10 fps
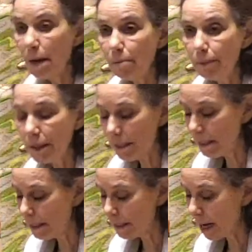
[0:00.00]
be,
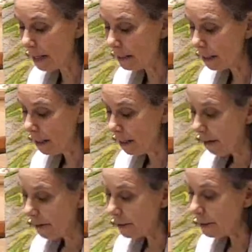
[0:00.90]
he says,
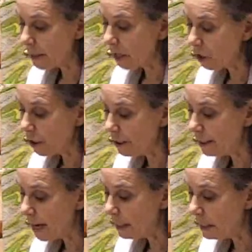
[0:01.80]
that such a
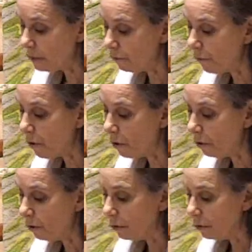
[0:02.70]
dense
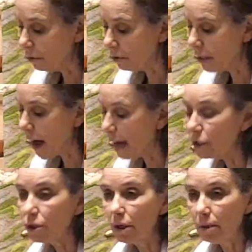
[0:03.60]
fog could
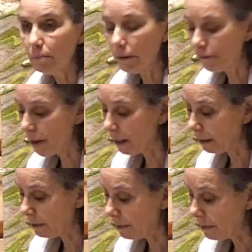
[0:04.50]
actually be
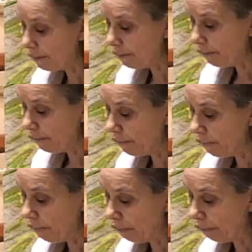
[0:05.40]
felt.
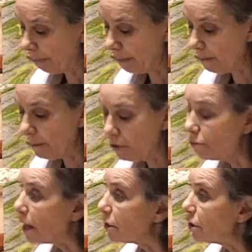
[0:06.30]
The Midrash